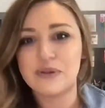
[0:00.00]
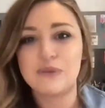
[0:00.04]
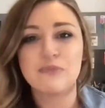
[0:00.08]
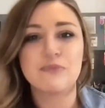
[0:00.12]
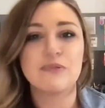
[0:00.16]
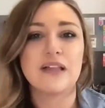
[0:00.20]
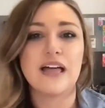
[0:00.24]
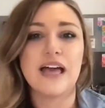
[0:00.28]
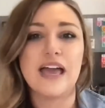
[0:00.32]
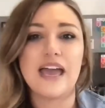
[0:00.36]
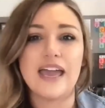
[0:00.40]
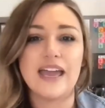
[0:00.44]
we
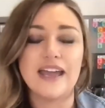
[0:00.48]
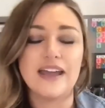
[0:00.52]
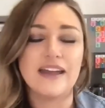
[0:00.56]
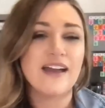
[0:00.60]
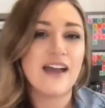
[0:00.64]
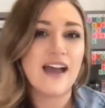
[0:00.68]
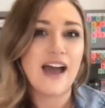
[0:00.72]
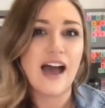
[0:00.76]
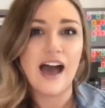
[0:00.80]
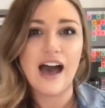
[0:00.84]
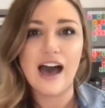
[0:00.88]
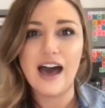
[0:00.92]
play,
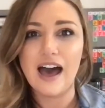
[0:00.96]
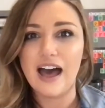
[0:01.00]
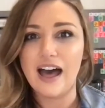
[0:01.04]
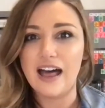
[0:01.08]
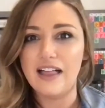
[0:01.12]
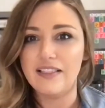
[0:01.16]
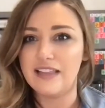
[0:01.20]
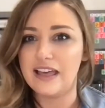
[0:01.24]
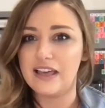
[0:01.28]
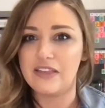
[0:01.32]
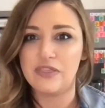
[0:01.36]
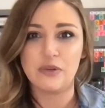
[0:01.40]

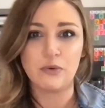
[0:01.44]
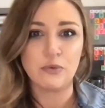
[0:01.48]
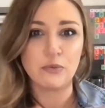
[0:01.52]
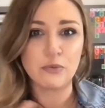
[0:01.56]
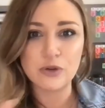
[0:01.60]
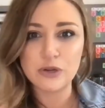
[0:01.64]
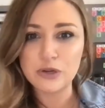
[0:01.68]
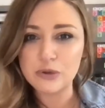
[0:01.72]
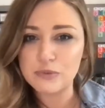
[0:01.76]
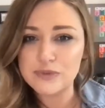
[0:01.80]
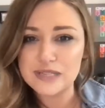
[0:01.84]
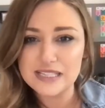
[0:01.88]
like the
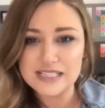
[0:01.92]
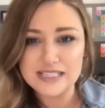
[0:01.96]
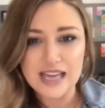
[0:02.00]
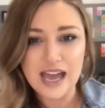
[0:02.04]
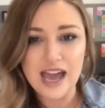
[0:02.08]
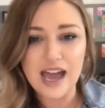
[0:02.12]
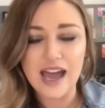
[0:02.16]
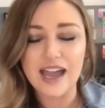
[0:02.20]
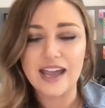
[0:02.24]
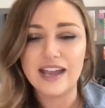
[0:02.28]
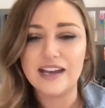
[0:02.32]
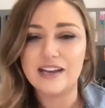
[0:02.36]
room
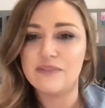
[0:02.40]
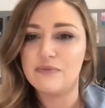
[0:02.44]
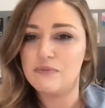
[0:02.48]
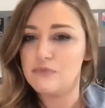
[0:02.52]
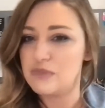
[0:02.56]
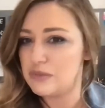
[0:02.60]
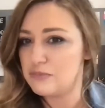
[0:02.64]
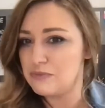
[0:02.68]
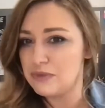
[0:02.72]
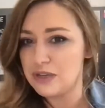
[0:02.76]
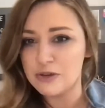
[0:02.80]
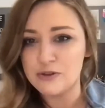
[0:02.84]
design,
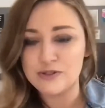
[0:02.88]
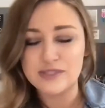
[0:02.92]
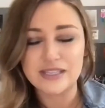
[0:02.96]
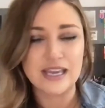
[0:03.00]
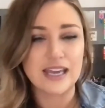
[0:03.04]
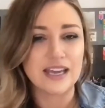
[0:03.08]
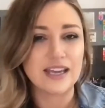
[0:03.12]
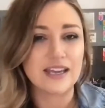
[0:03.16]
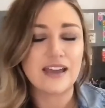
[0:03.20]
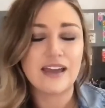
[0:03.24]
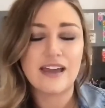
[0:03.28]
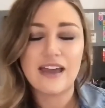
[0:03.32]
the
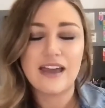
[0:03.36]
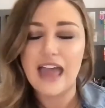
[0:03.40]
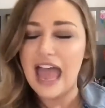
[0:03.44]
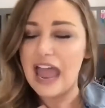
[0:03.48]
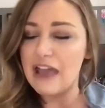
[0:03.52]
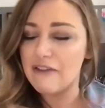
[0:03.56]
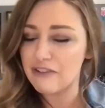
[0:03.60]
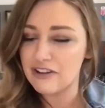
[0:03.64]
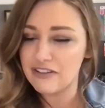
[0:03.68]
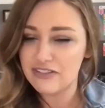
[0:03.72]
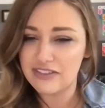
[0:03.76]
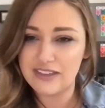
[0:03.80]
music,
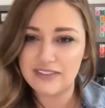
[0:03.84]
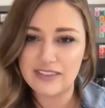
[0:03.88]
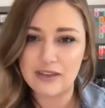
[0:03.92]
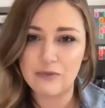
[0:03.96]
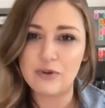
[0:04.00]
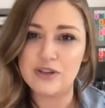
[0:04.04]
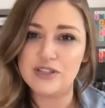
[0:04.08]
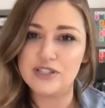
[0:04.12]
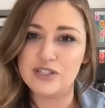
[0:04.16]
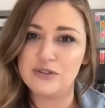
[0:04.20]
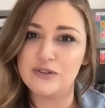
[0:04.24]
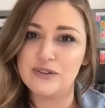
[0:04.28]
everything that
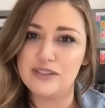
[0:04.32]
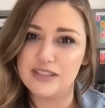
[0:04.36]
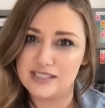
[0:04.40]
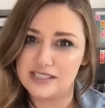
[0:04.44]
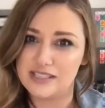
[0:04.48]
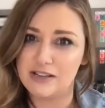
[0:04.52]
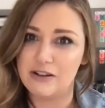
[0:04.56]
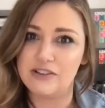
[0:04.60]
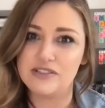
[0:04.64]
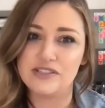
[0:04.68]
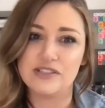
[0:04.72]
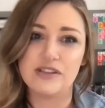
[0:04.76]
we do in the
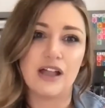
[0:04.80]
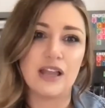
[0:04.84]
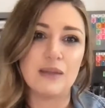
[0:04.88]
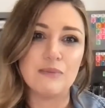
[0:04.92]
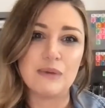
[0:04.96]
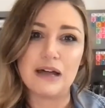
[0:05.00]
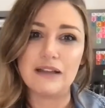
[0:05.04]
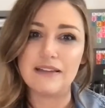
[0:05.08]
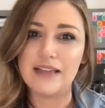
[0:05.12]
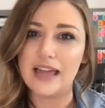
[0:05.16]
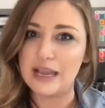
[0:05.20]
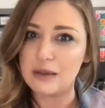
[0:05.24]
series is all
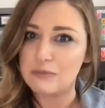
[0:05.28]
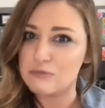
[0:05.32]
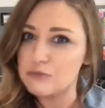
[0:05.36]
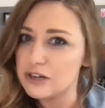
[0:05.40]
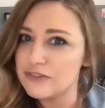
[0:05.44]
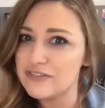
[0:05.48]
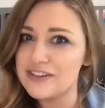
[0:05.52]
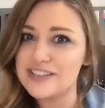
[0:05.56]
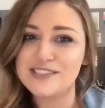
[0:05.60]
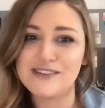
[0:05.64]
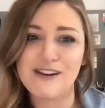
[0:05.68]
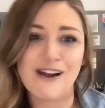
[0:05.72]
about like
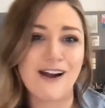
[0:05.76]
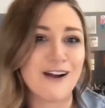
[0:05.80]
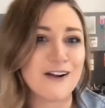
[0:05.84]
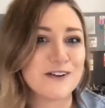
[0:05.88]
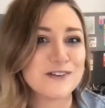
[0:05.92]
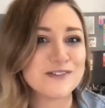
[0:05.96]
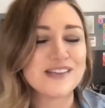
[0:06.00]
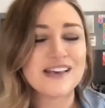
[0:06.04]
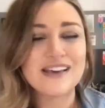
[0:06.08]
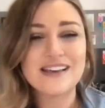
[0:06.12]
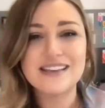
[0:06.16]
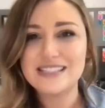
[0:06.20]
movie
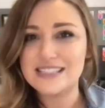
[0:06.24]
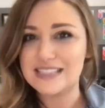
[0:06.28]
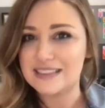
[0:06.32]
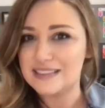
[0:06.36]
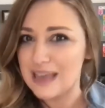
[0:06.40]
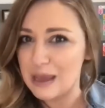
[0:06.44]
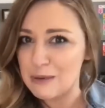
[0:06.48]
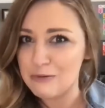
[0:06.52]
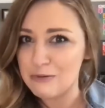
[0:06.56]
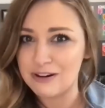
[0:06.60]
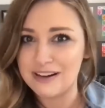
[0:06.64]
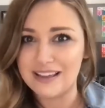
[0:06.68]
stars,
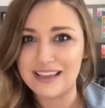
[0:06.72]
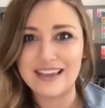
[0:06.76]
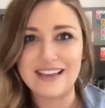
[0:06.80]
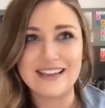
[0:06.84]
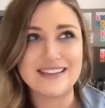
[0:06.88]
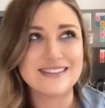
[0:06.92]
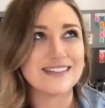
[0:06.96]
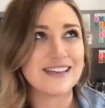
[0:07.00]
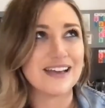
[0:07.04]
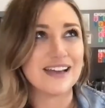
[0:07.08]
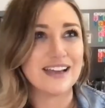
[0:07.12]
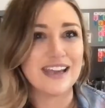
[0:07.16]

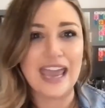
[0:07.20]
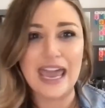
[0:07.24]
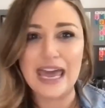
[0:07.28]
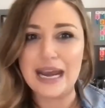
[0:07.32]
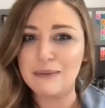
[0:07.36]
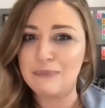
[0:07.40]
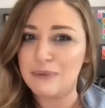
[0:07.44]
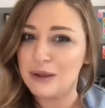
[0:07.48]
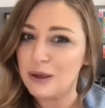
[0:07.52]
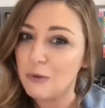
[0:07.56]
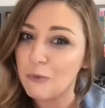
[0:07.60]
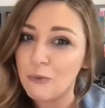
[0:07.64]
celebrities,
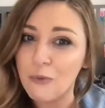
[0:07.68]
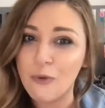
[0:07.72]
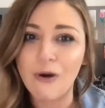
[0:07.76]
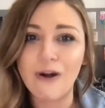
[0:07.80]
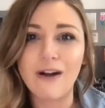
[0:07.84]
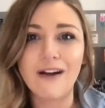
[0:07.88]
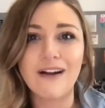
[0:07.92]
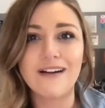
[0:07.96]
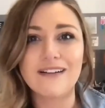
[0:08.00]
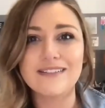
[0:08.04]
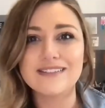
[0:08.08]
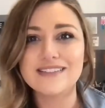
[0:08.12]
Academy
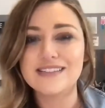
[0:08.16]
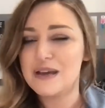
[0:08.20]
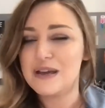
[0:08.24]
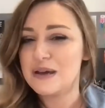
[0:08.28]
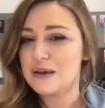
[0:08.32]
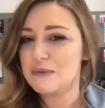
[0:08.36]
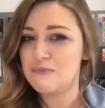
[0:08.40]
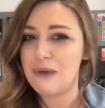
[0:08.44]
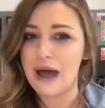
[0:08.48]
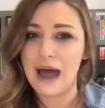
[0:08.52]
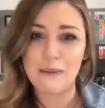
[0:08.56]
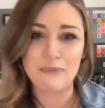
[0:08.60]
Awards,
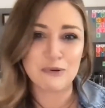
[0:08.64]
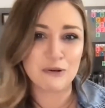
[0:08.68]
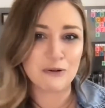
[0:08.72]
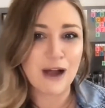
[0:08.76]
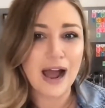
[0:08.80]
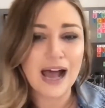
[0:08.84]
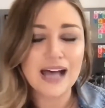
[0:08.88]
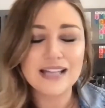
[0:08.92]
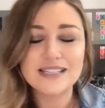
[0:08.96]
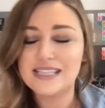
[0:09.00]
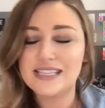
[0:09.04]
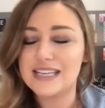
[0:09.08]

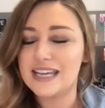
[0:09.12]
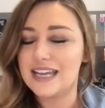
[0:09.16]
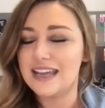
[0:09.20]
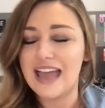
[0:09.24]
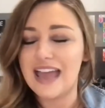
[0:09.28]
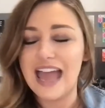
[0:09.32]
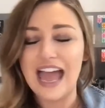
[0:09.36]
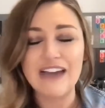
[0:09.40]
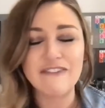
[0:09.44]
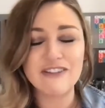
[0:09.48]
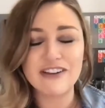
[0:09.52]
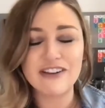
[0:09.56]
paparazzi,
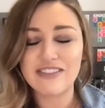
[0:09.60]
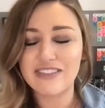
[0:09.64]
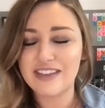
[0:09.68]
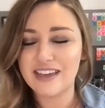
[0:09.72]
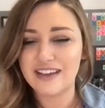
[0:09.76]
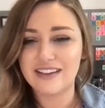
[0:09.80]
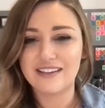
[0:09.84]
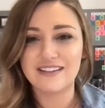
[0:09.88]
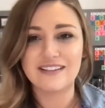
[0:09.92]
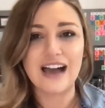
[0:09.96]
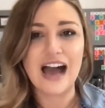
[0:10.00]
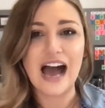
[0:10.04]

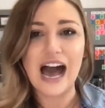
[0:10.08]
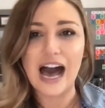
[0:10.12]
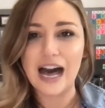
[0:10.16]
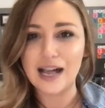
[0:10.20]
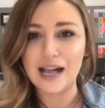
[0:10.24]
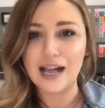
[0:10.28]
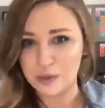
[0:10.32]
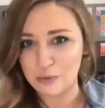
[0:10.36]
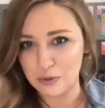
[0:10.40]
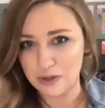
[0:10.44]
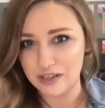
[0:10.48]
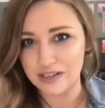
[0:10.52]
everything
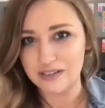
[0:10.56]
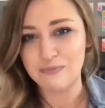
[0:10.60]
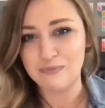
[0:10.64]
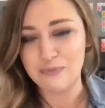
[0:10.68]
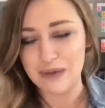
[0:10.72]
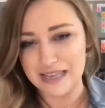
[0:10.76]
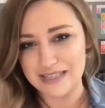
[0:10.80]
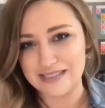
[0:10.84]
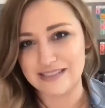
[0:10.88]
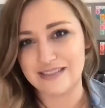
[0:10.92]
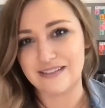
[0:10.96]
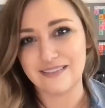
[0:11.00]
Hollywood
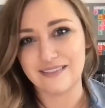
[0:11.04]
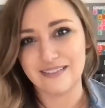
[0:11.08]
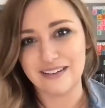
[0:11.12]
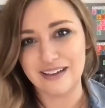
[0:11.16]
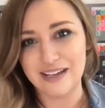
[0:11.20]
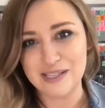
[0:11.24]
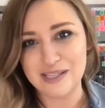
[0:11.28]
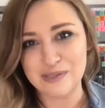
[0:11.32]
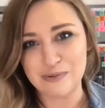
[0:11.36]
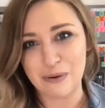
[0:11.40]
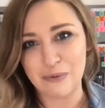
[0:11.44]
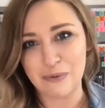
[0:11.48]
basically
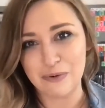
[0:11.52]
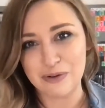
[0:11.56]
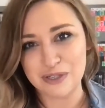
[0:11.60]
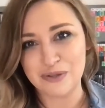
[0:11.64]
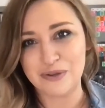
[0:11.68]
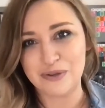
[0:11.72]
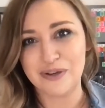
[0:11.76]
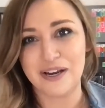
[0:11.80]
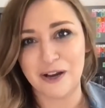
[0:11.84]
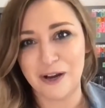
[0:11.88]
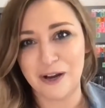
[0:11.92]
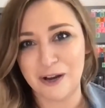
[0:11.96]
is what we're
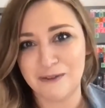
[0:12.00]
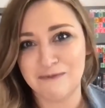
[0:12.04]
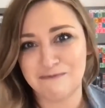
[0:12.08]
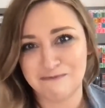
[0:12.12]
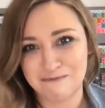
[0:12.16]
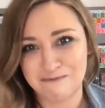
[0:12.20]
doing here.